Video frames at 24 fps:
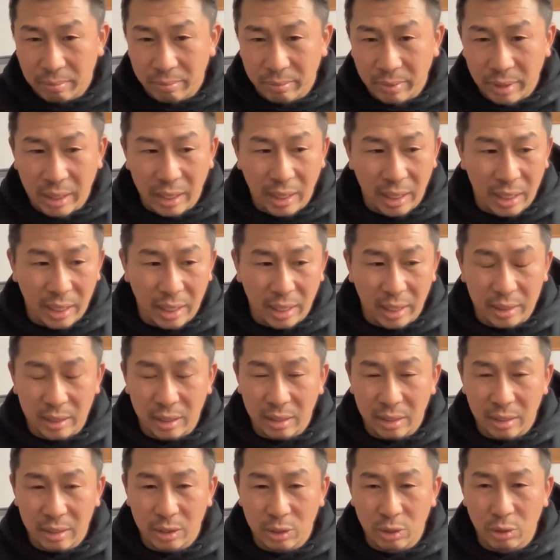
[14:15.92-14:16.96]

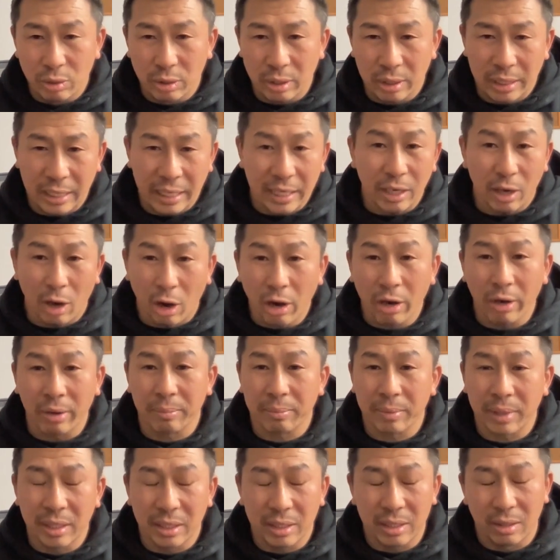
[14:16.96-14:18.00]
getting
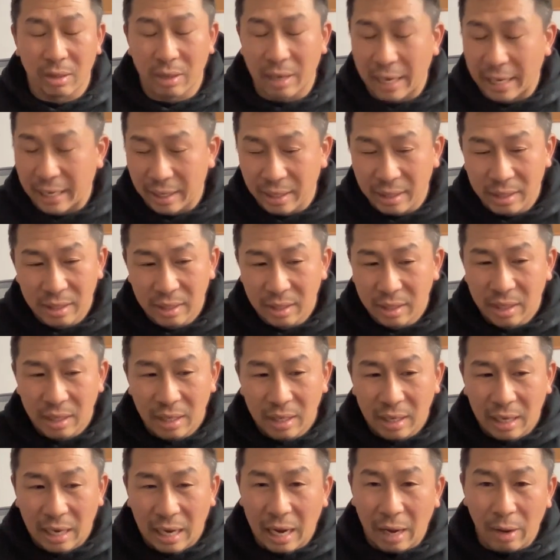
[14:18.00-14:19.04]
harmed, and so like
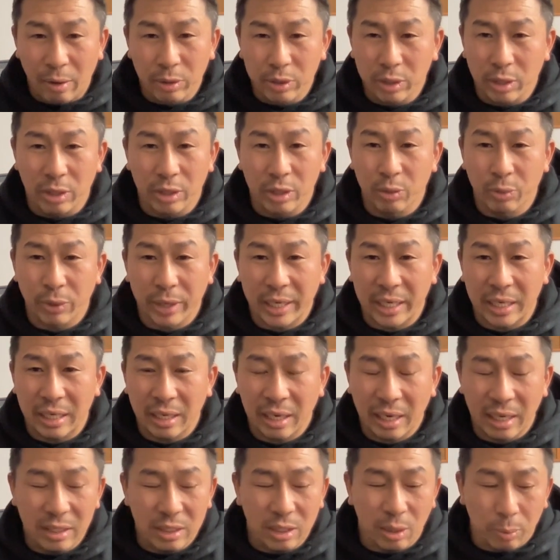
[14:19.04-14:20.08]
I was always ready.
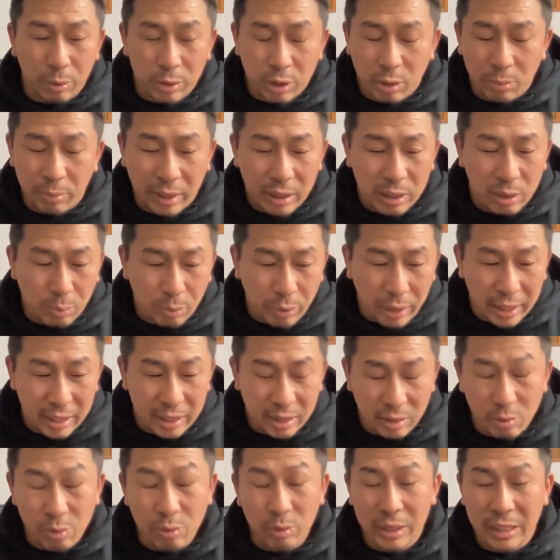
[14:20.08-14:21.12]
And so to my surprise,
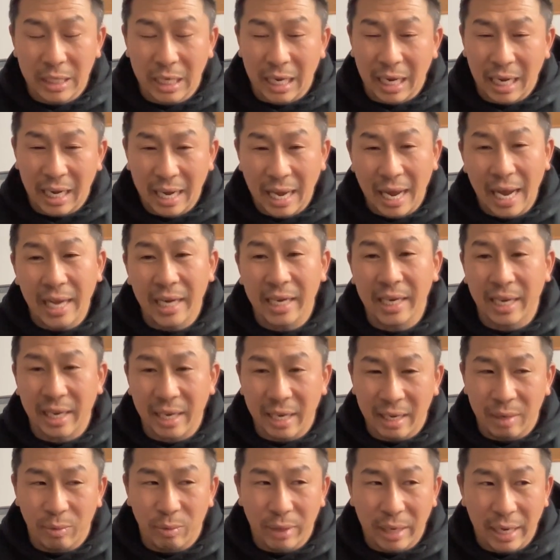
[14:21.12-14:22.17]
there was a lot of
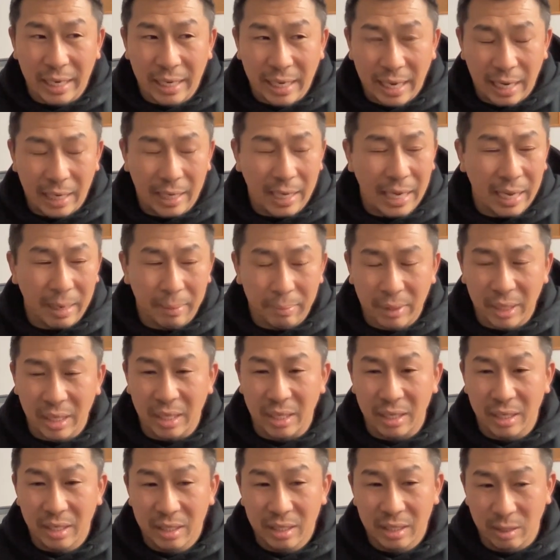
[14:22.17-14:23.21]
when came
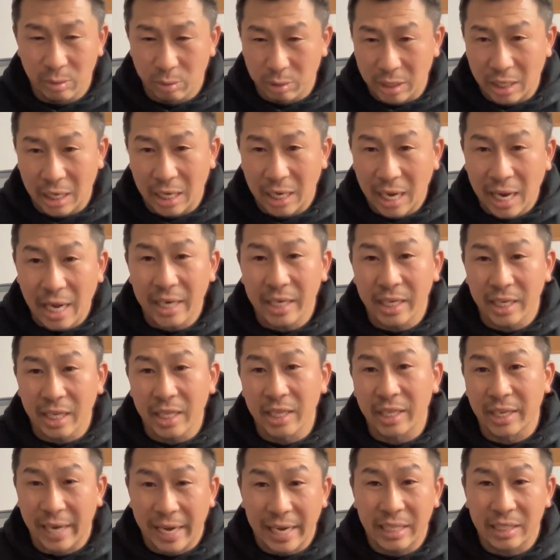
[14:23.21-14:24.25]
in, there was a lot of
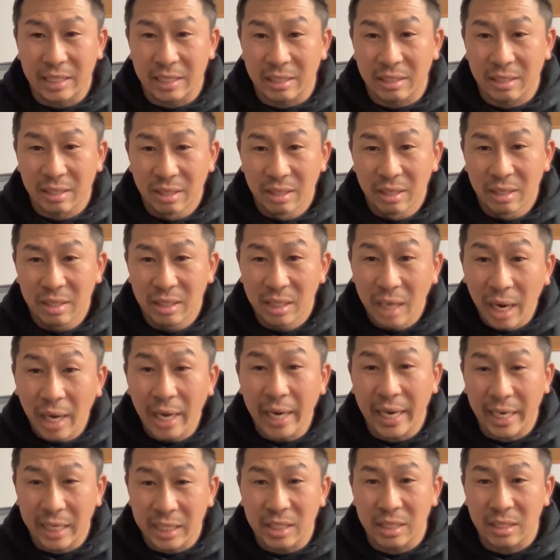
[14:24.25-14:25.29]
other Asians, young
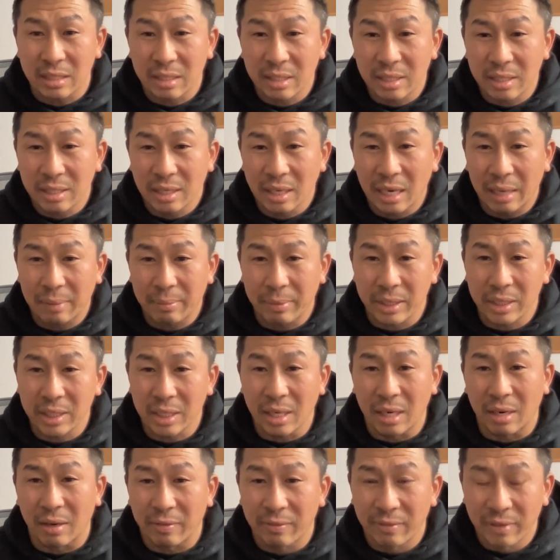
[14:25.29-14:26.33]
Asian like
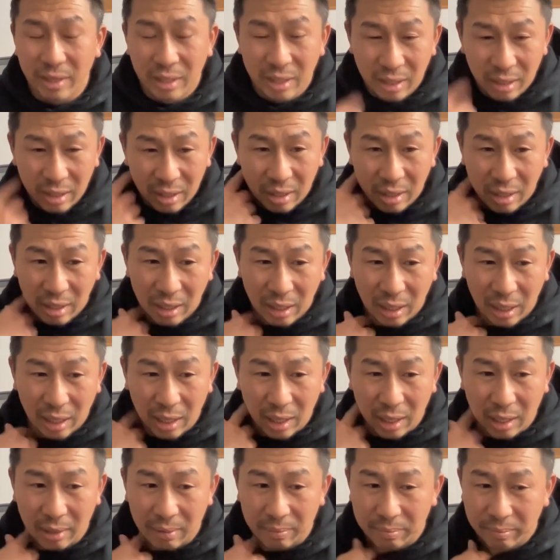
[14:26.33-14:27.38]
myself.
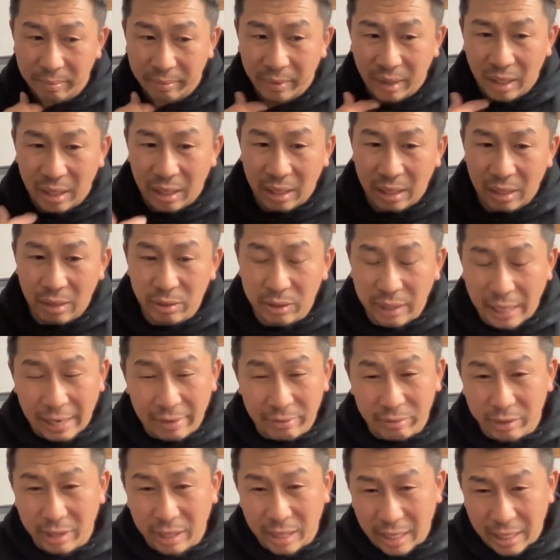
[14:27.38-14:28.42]
It was
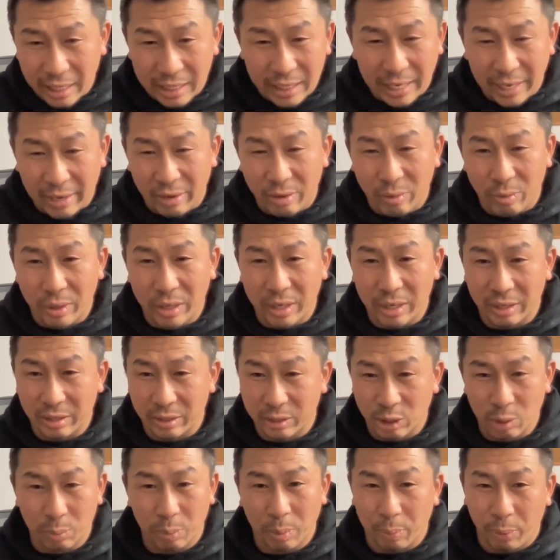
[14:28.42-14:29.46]
after the Clinton era where the
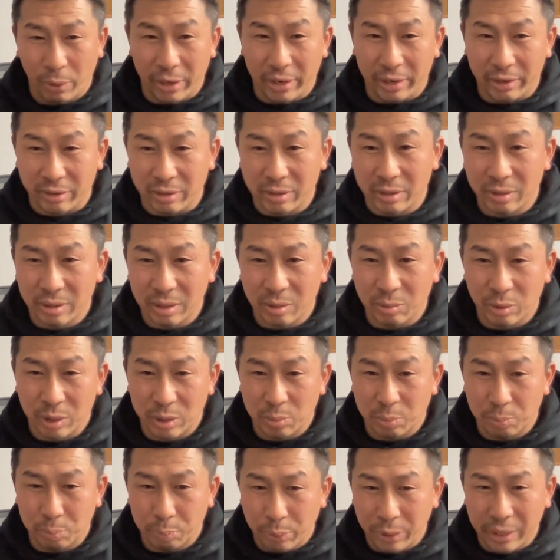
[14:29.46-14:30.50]
Super Predator
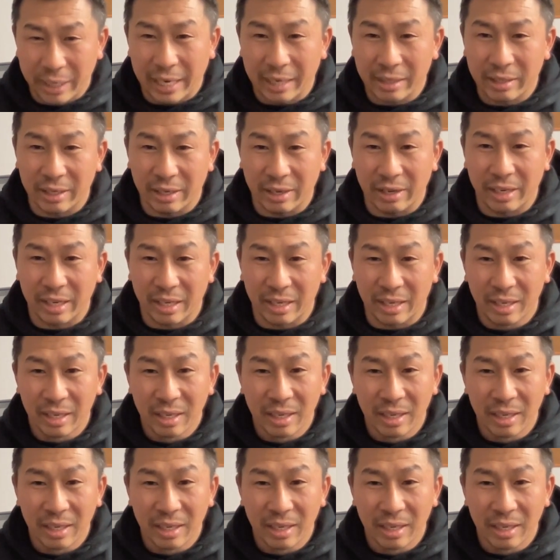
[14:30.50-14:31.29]
was put out there,